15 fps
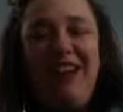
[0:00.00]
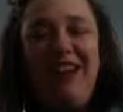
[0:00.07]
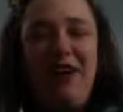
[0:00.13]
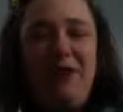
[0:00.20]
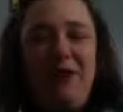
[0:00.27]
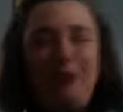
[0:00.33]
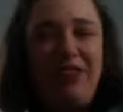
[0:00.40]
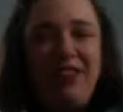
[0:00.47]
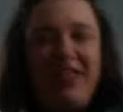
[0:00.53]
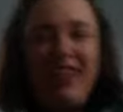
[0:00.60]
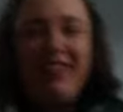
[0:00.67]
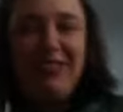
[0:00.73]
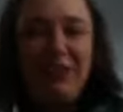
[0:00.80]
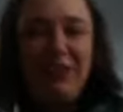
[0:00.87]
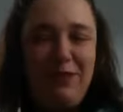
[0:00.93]
Well,
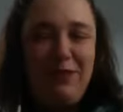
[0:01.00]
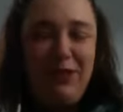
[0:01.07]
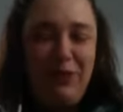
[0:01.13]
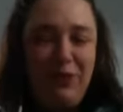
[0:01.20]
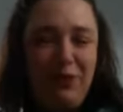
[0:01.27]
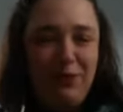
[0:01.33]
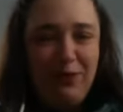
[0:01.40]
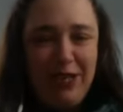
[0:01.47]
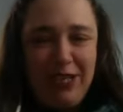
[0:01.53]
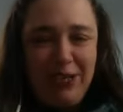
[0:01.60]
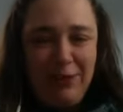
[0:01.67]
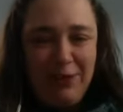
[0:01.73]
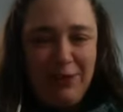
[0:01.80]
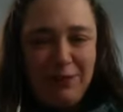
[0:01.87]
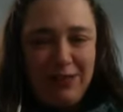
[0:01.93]
thanks so much for
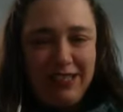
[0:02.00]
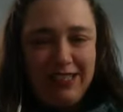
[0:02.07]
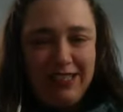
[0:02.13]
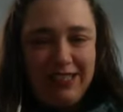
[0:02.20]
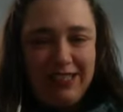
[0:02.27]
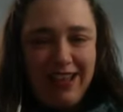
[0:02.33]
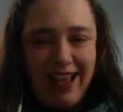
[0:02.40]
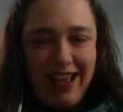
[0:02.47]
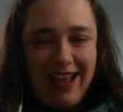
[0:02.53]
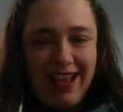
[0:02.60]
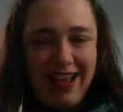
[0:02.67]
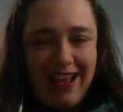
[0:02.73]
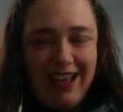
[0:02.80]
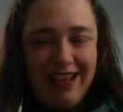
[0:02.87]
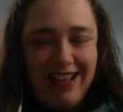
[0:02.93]
reading with me
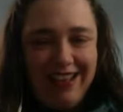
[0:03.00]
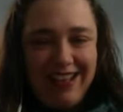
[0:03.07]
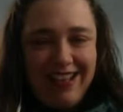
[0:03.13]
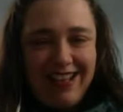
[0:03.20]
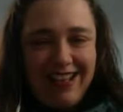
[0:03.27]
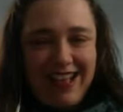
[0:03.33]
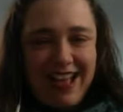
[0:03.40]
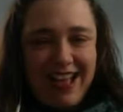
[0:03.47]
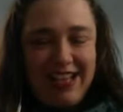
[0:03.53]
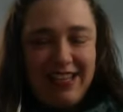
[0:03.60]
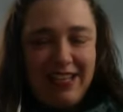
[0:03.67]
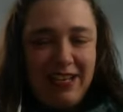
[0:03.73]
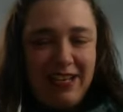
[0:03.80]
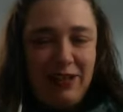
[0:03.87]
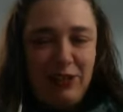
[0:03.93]
today.
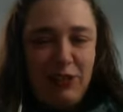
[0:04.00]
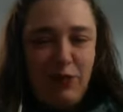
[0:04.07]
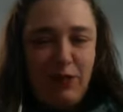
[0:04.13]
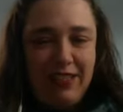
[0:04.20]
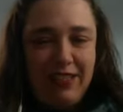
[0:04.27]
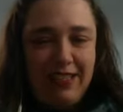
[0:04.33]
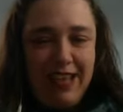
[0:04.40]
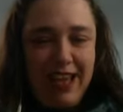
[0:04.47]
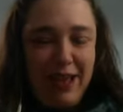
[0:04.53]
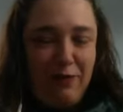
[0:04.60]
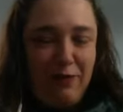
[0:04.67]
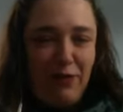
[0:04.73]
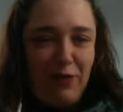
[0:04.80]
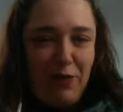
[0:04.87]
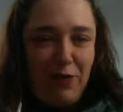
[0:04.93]
Anything else you want to say
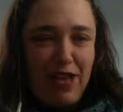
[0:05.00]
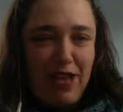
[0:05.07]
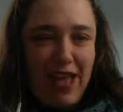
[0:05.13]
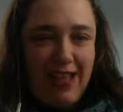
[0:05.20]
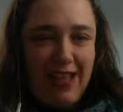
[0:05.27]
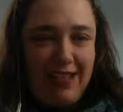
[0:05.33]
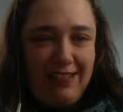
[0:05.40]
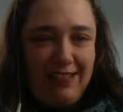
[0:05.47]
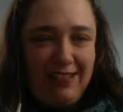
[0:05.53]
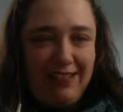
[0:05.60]
before we end?